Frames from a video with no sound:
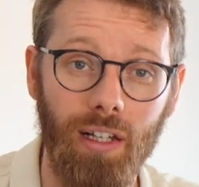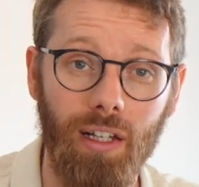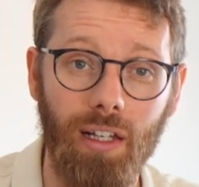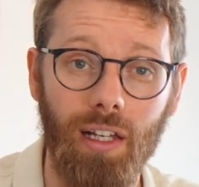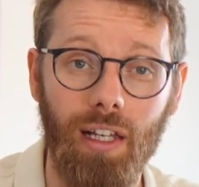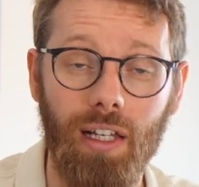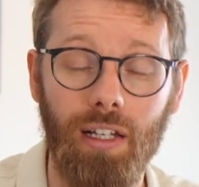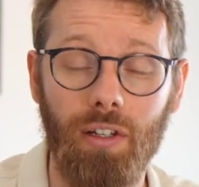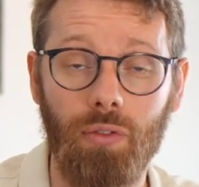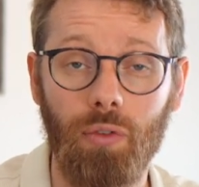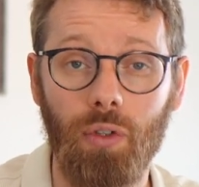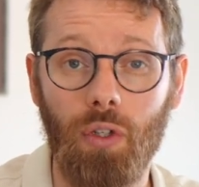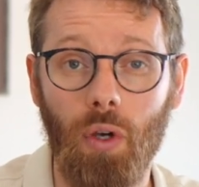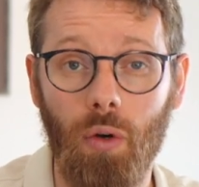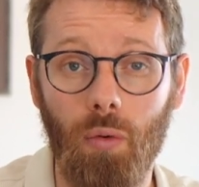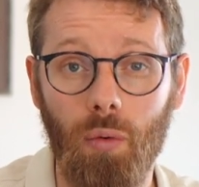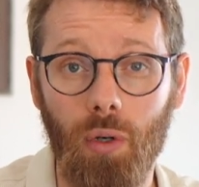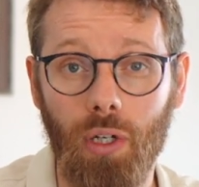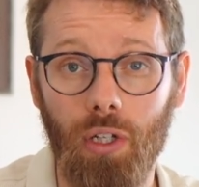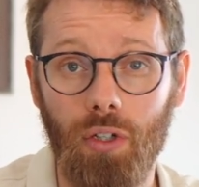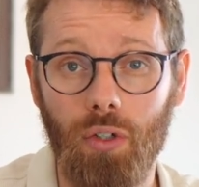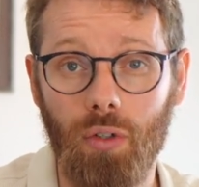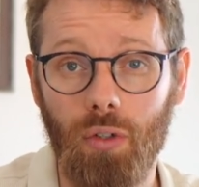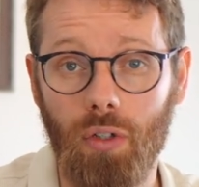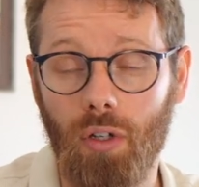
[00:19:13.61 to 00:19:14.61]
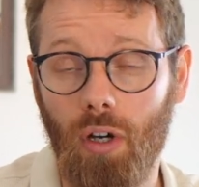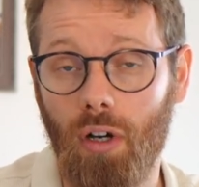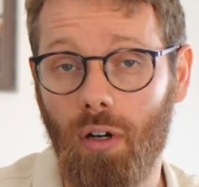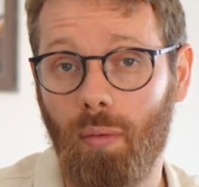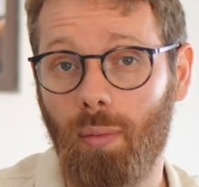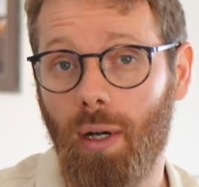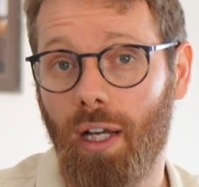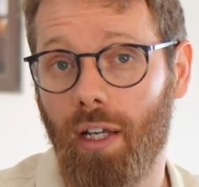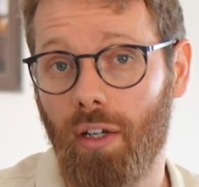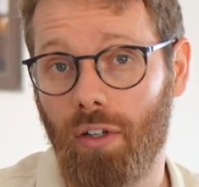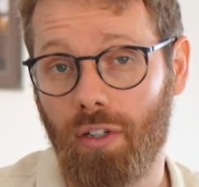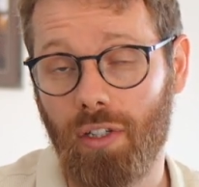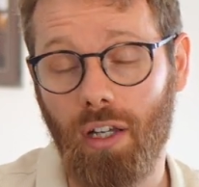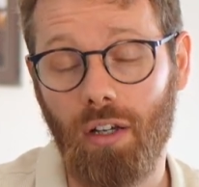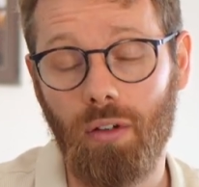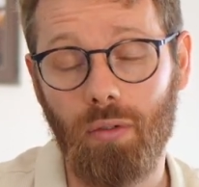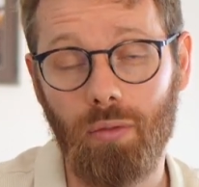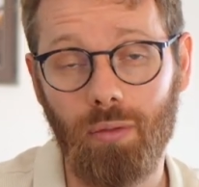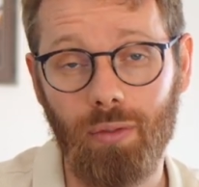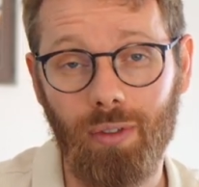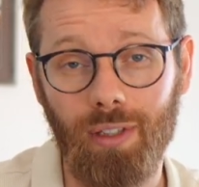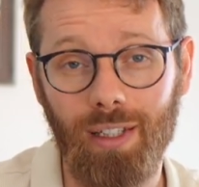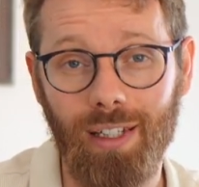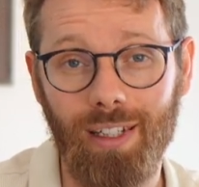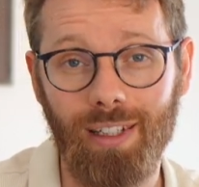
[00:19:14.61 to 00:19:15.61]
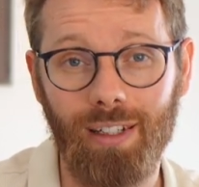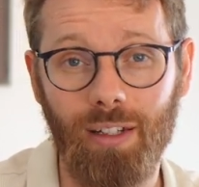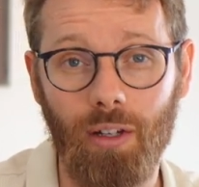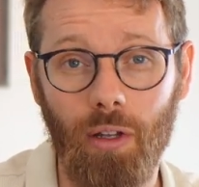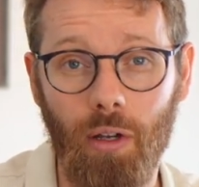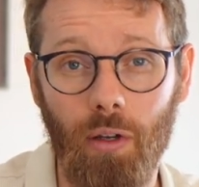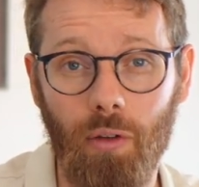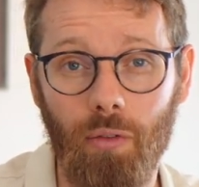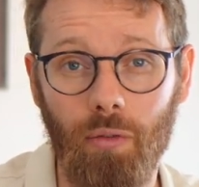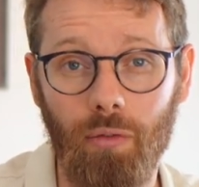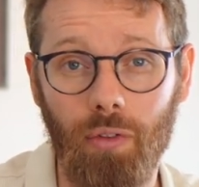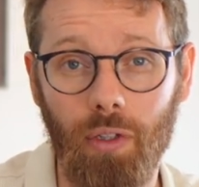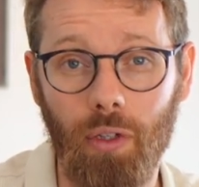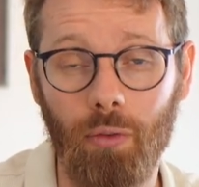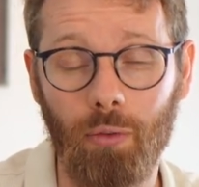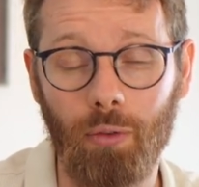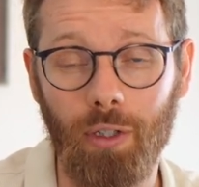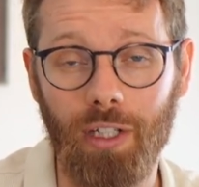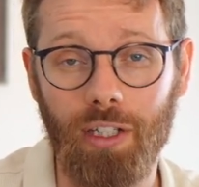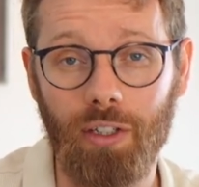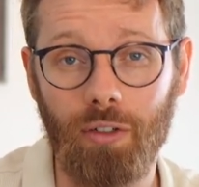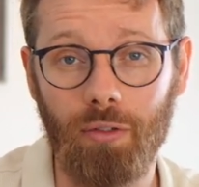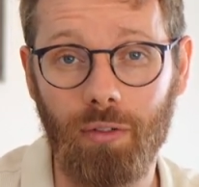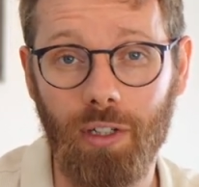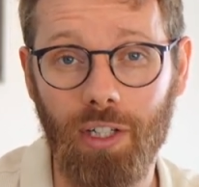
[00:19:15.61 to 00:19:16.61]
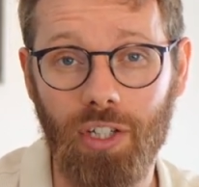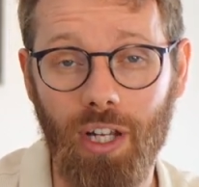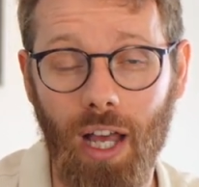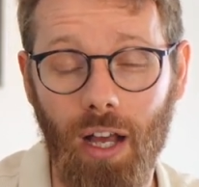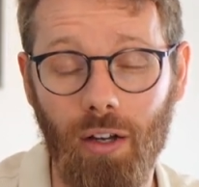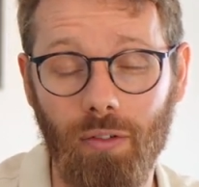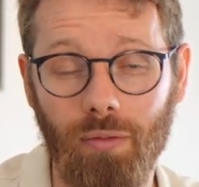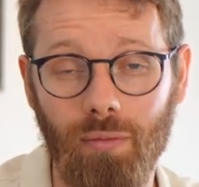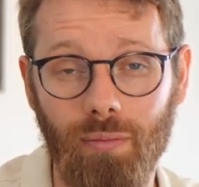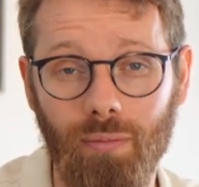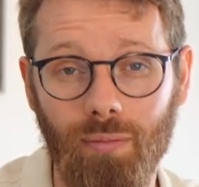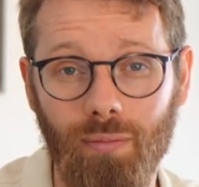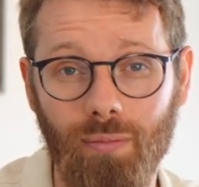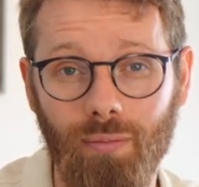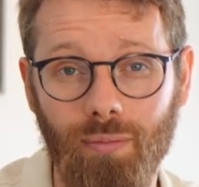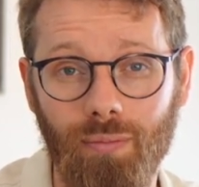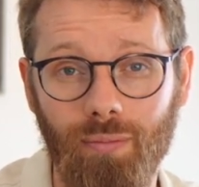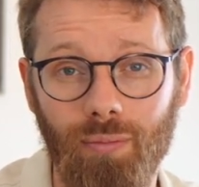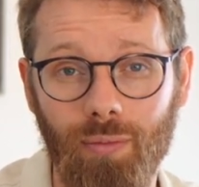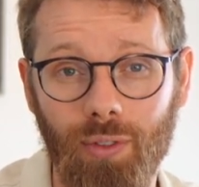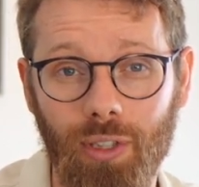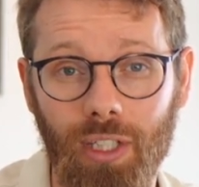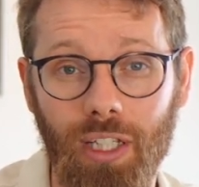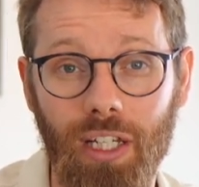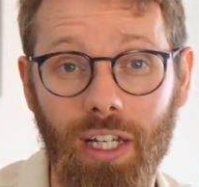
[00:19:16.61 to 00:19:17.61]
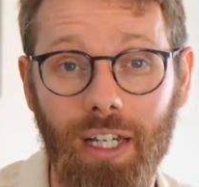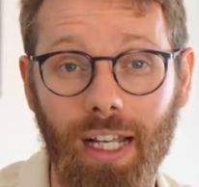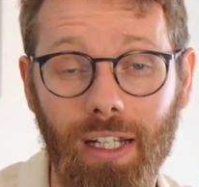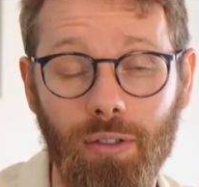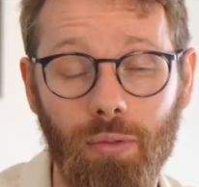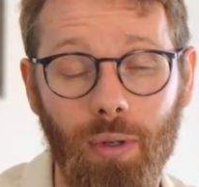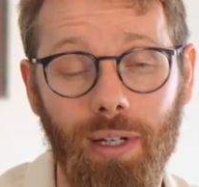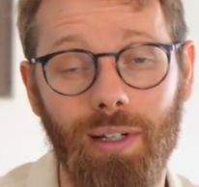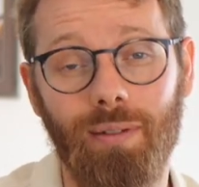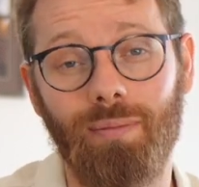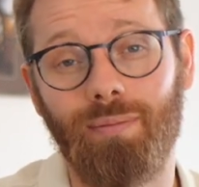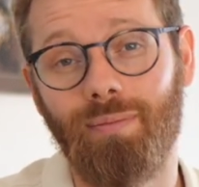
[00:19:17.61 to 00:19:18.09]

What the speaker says: And if you don't want to do it all by yourself, then feel free to reach out. See you in the next one.